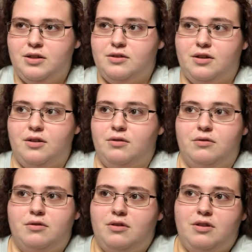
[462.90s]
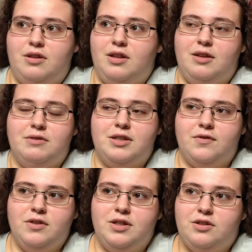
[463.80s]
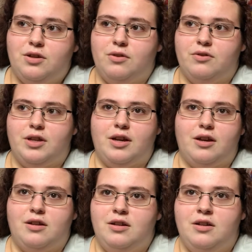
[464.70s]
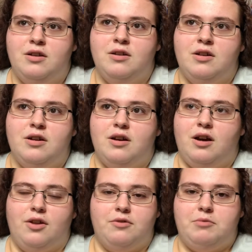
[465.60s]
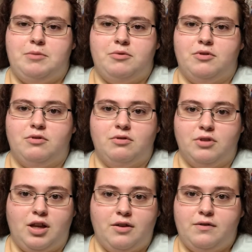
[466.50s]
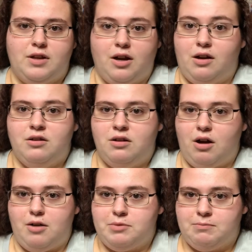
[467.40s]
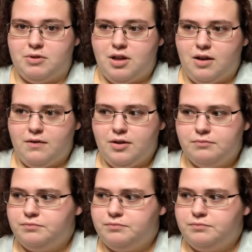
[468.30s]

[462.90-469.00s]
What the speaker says: So it was definitely a show that other people loved. All people loved.